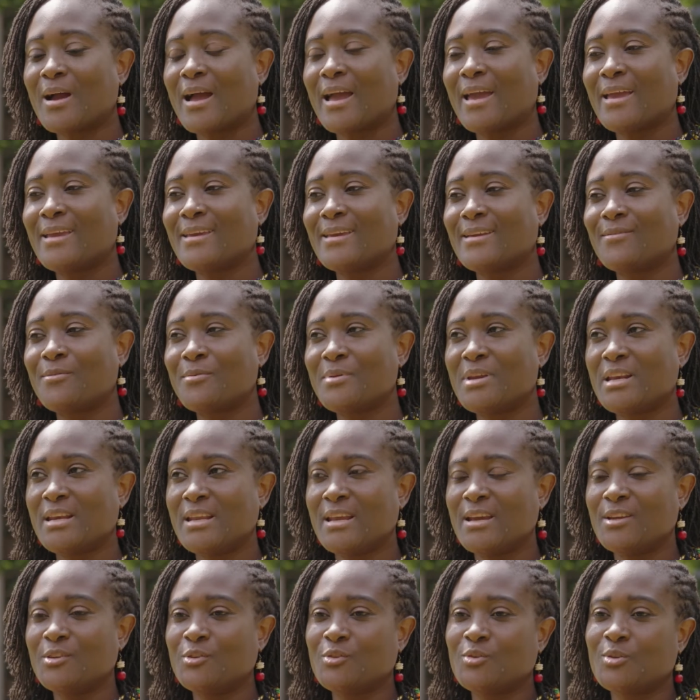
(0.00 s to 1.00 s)
I
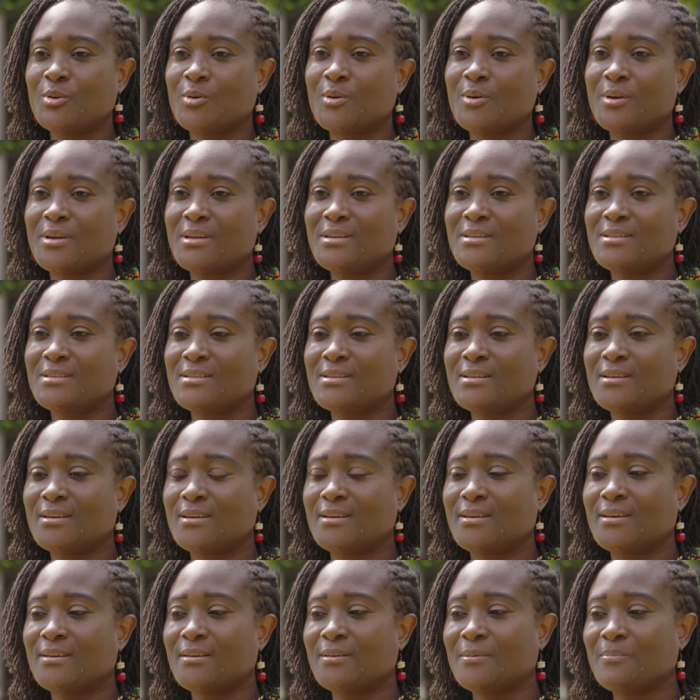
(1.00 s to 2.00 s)
really enjoyed
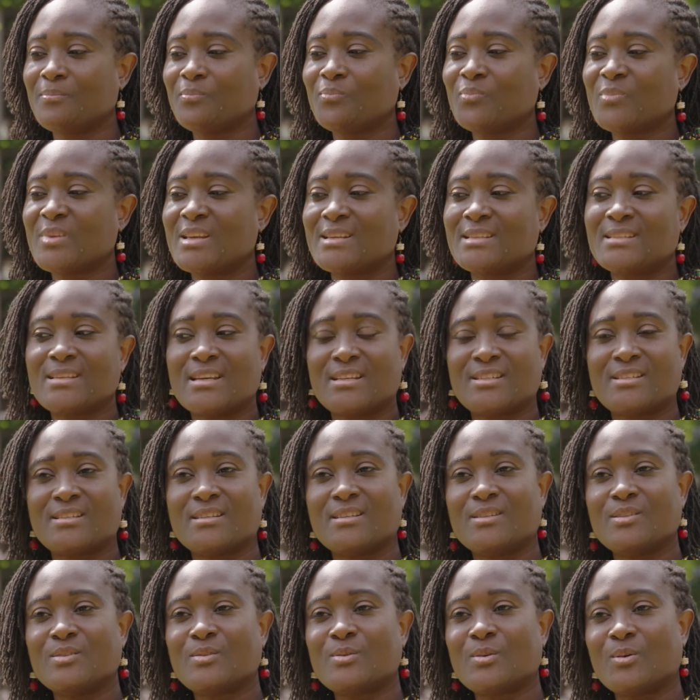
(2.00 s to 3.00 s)
the
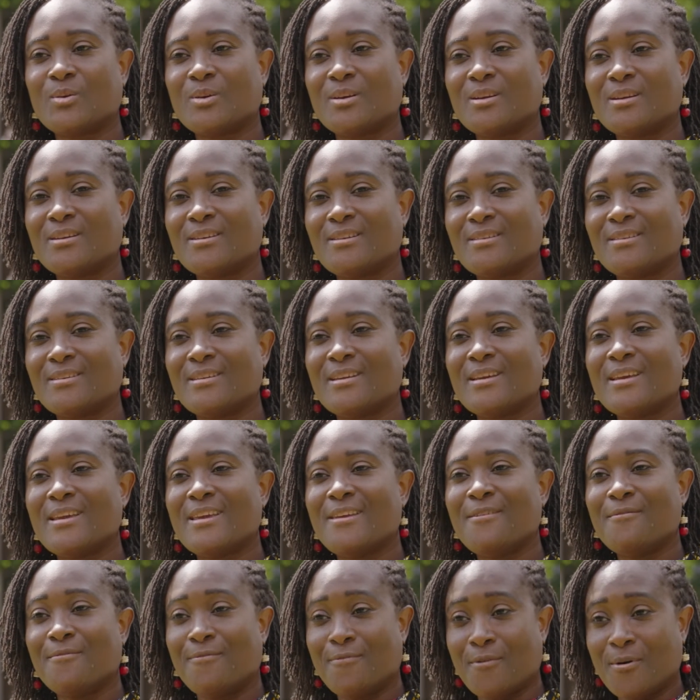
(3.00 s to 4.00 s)
sessions on
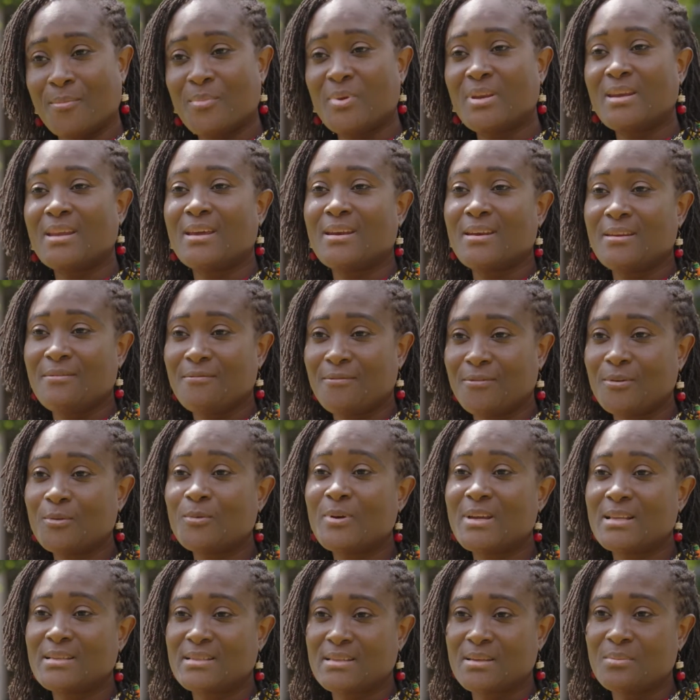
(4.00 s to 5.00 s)
informing and
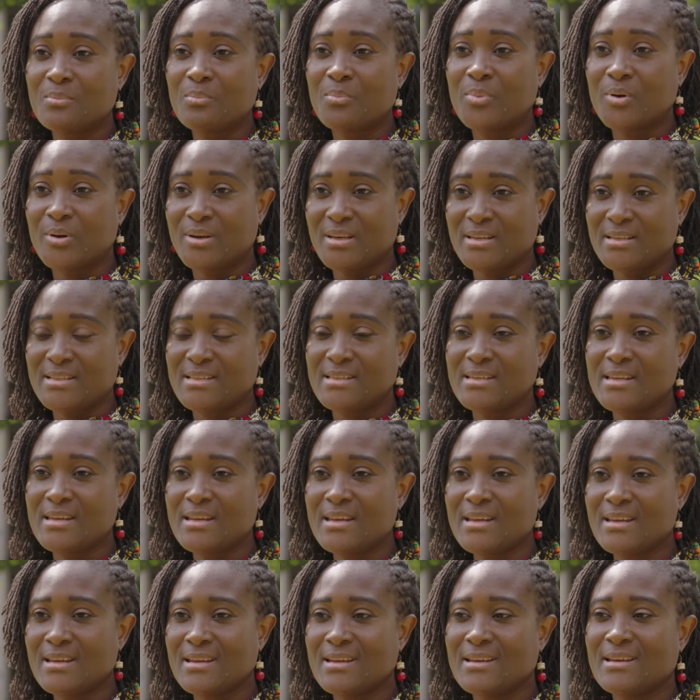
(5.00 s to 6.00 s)
influencing
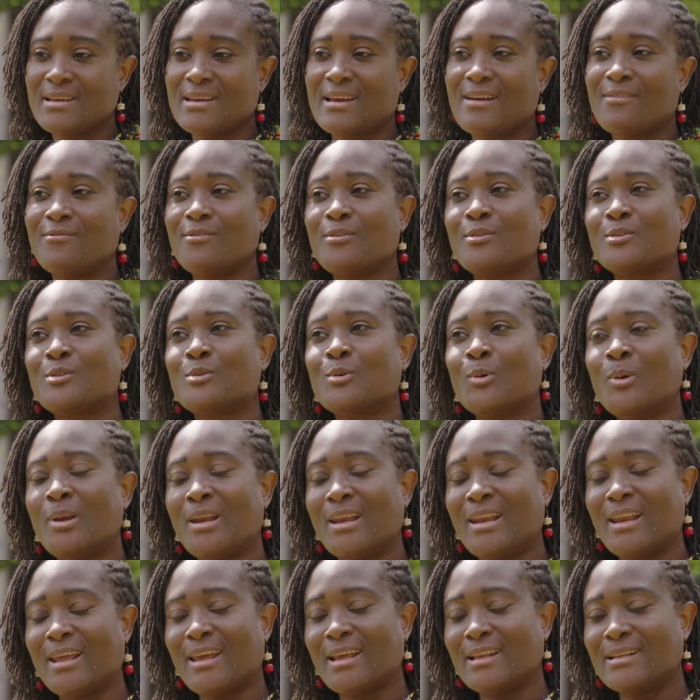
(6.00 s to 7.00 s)
policy. I've also
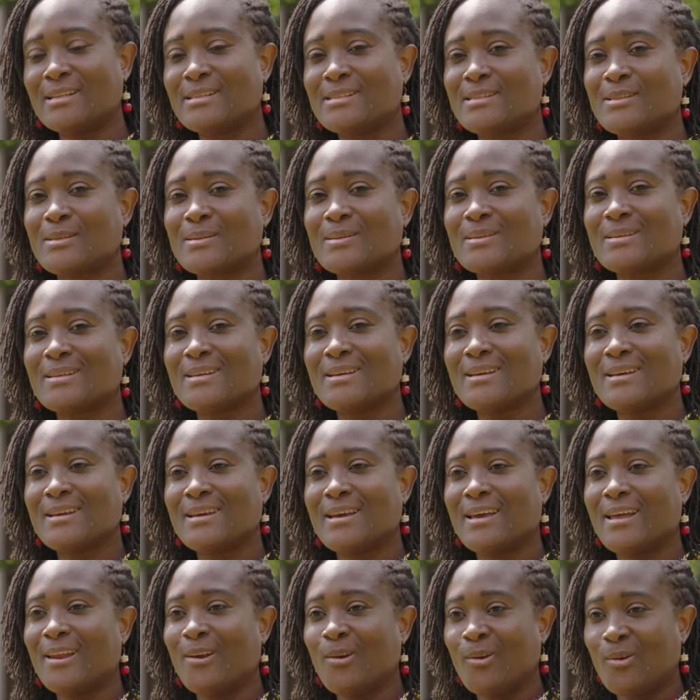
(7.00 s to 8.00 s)
learned
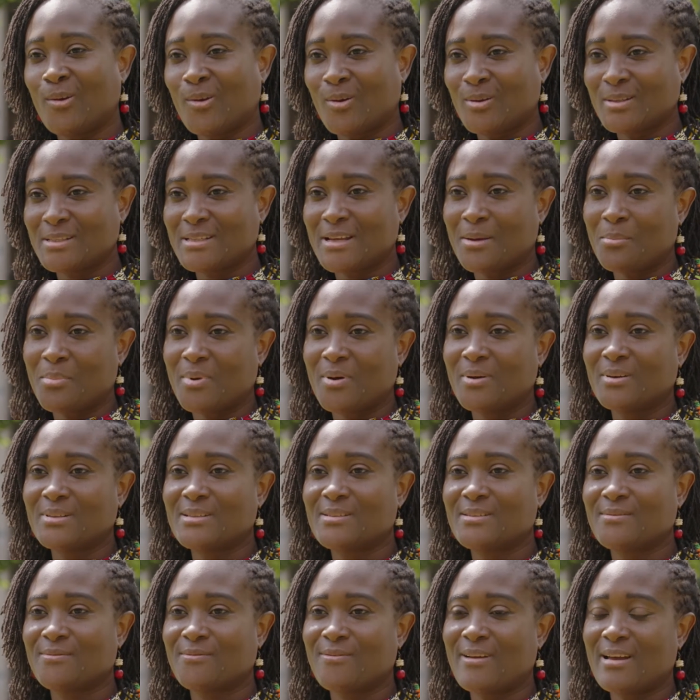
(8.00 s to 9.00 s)
a lot about
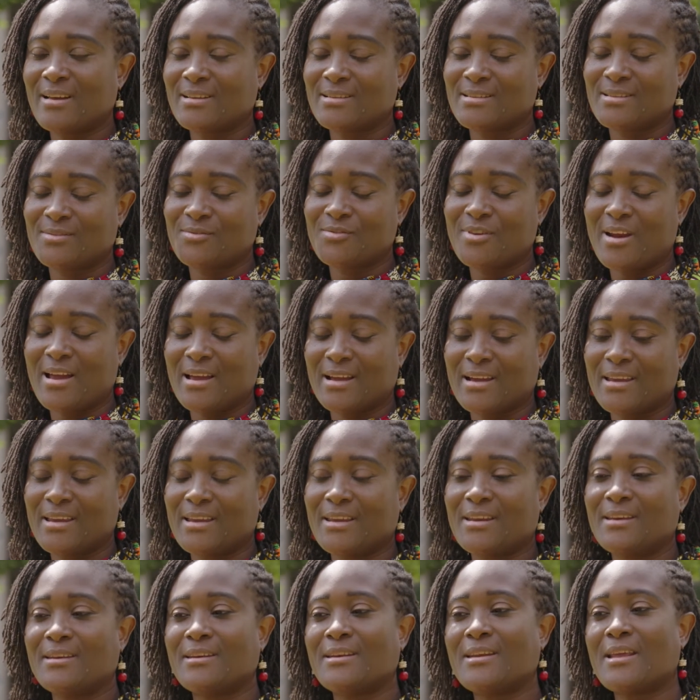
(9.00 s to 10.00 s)
fact
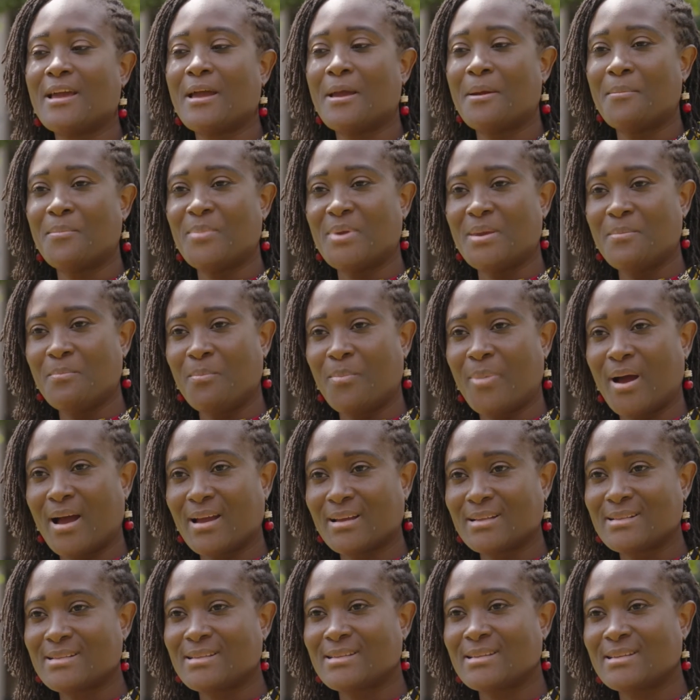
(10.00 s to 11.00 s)
tracking um,
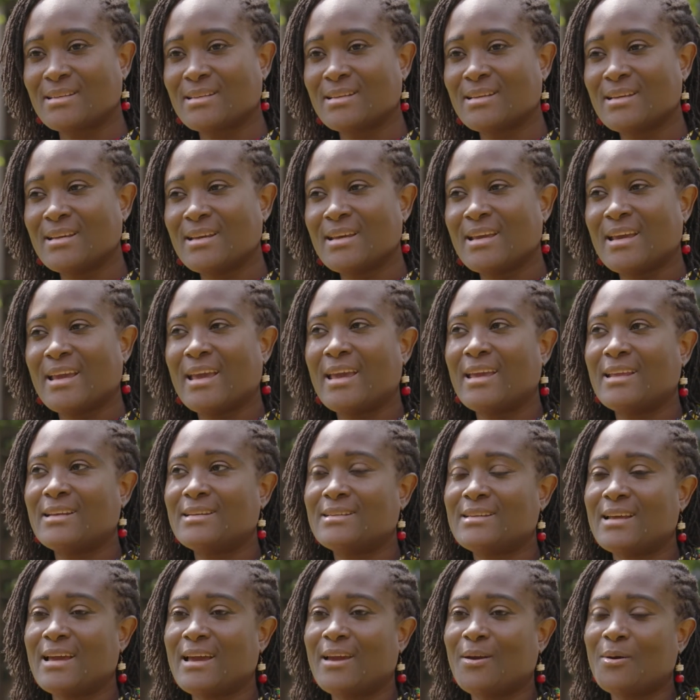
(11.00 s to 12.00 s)
impacts
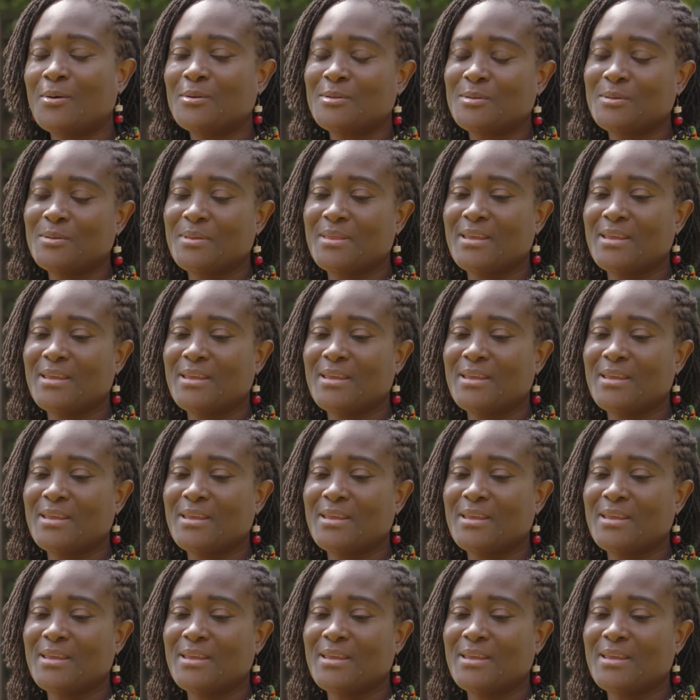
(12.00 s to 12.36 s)
and I also